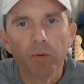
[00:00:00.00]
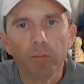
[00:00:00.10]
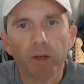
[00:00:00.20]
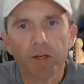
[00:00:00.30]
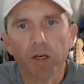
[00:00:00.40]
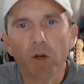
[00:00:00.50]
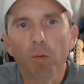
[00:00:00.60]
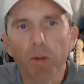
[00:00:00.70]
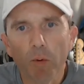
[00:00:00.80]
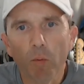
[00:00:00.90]
because I know
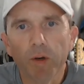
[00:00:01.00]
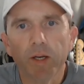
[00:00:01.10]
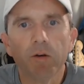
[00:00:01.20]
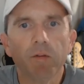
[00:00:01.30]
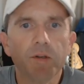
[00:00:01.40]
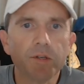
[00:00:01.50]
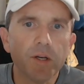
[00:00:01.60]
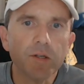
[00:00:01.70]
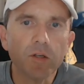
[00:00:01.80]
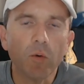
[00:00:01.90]
people want to hear this and I
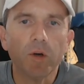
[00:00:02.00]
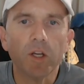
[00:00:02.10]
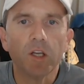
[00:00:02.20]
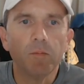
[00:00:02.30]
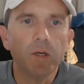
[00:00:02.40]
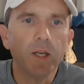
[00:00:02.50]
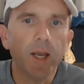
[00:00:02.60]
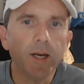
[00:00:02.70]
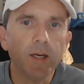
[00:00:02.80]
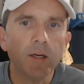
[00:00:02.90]
still want to communicate it.